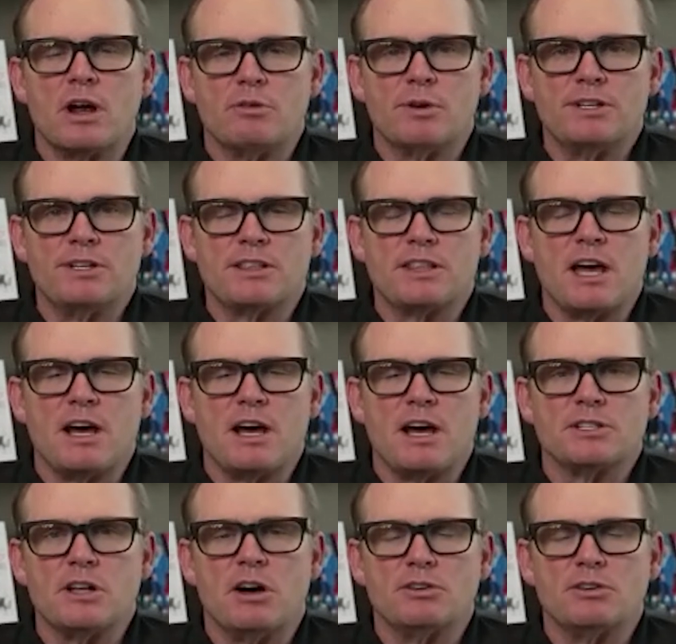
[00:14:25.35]
drive to raise a
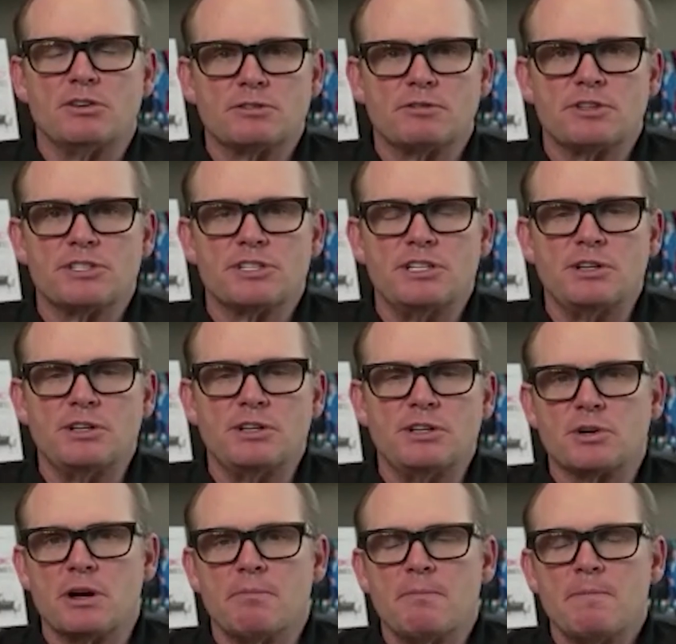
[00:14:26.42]
thousand dollars for the
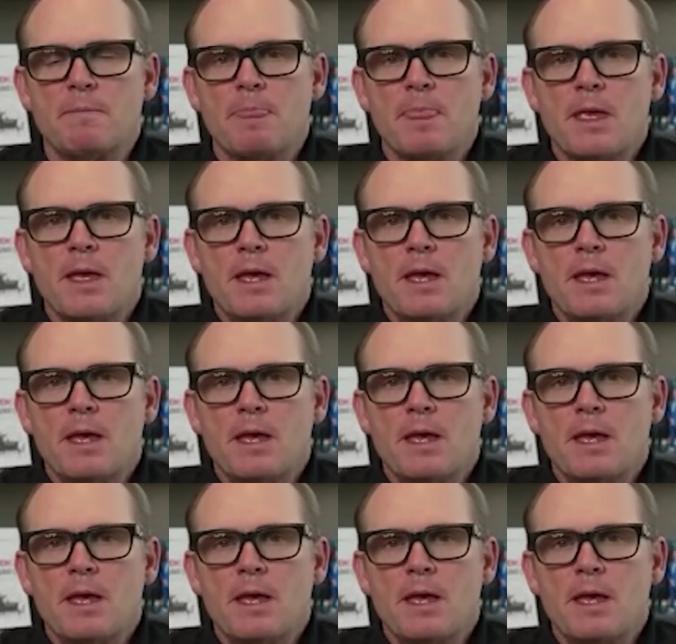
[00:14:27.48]
senior trip.